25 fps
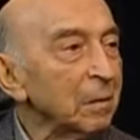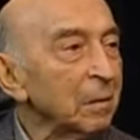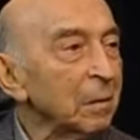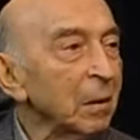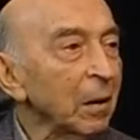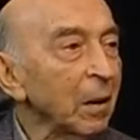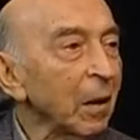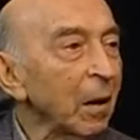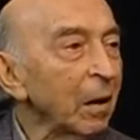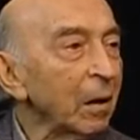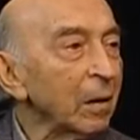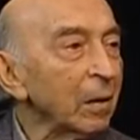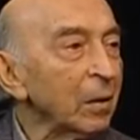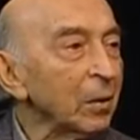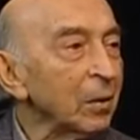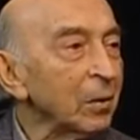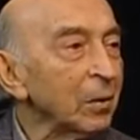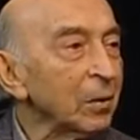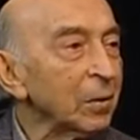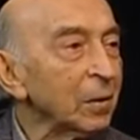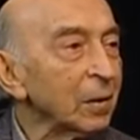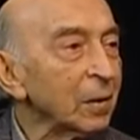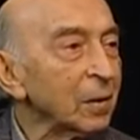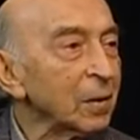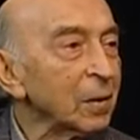guy
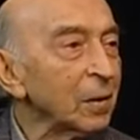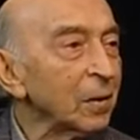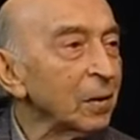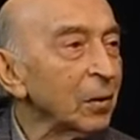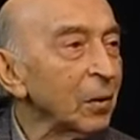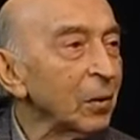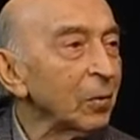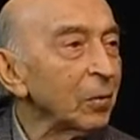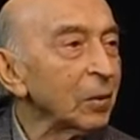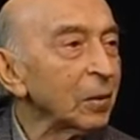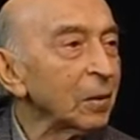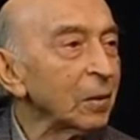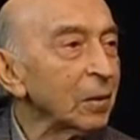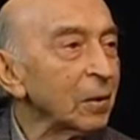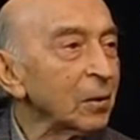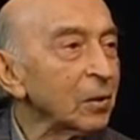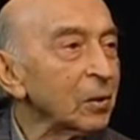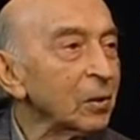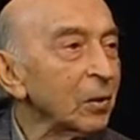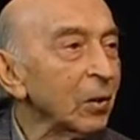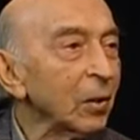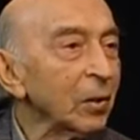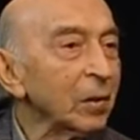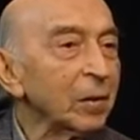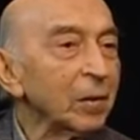who doesn't know what he is
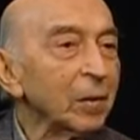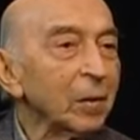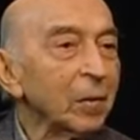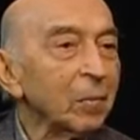talking